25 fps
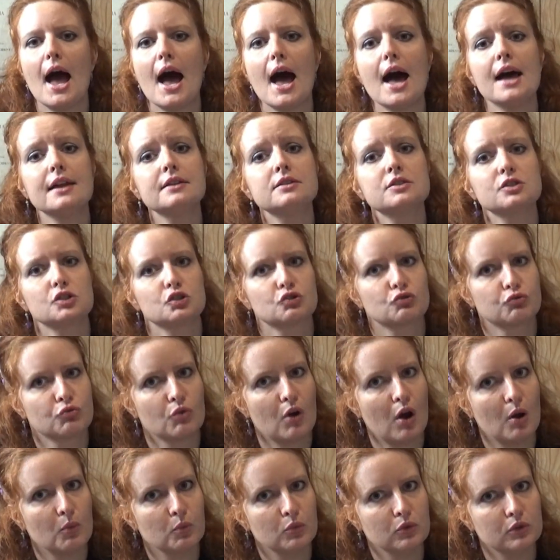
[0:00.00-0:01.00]
And
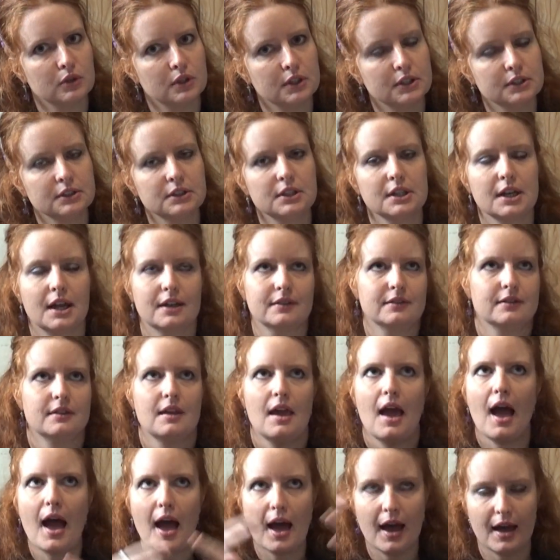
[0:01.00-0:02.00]
Cromwell,
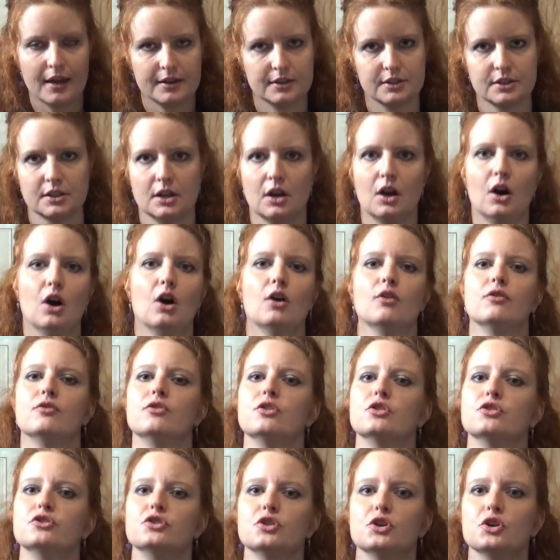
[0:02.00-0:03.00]
the head
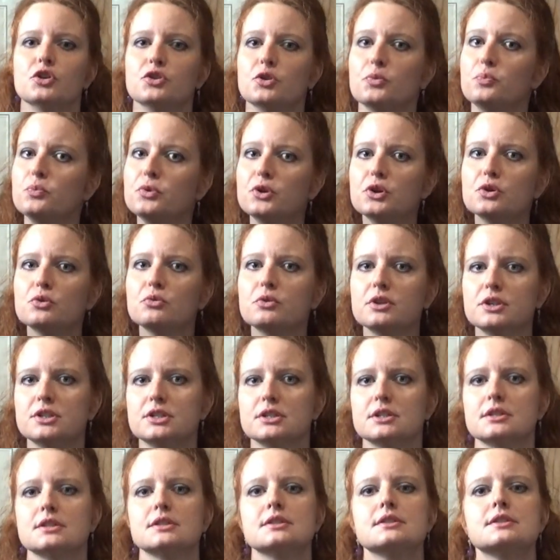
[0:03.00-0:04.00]
of the
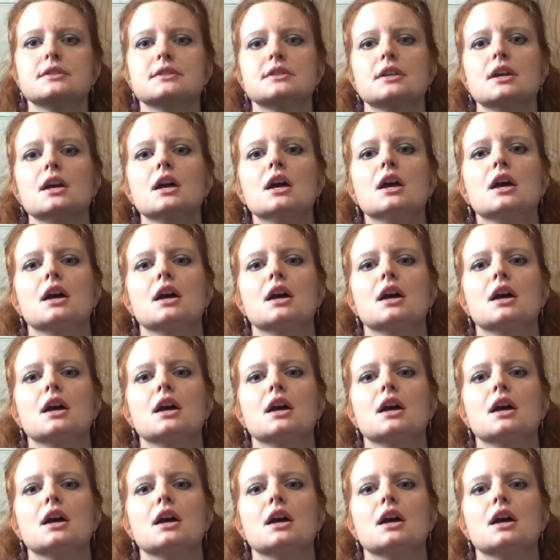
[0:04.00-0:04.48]
Puritans,